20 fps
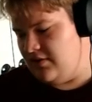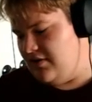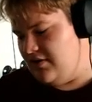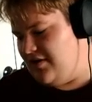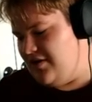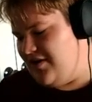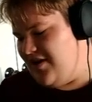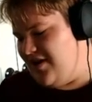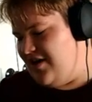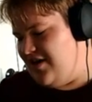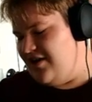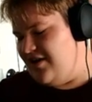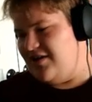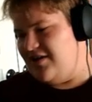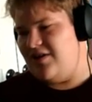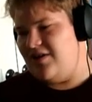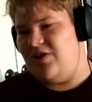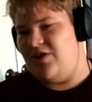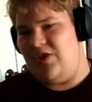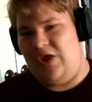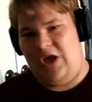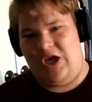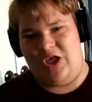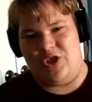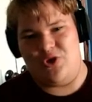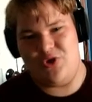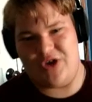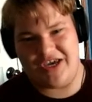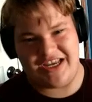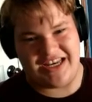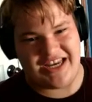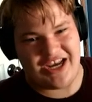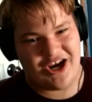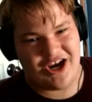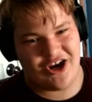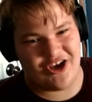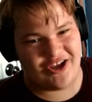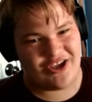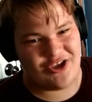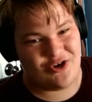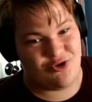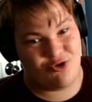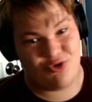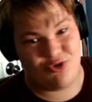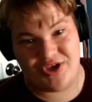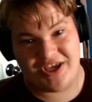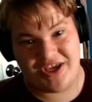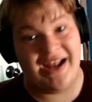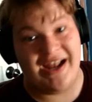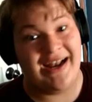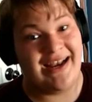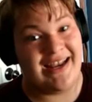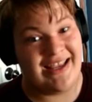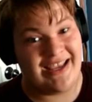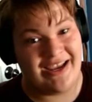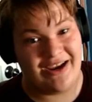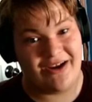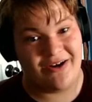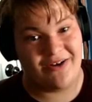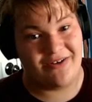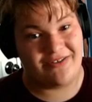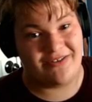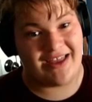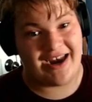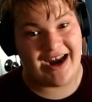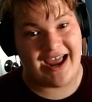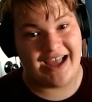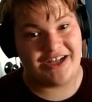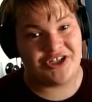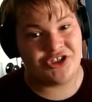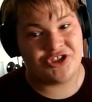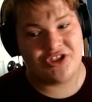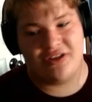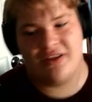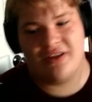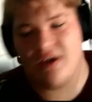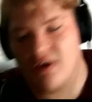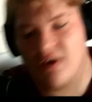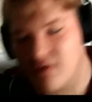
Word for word: Eight minutes. You can hear that. You can hear that. I just did like a,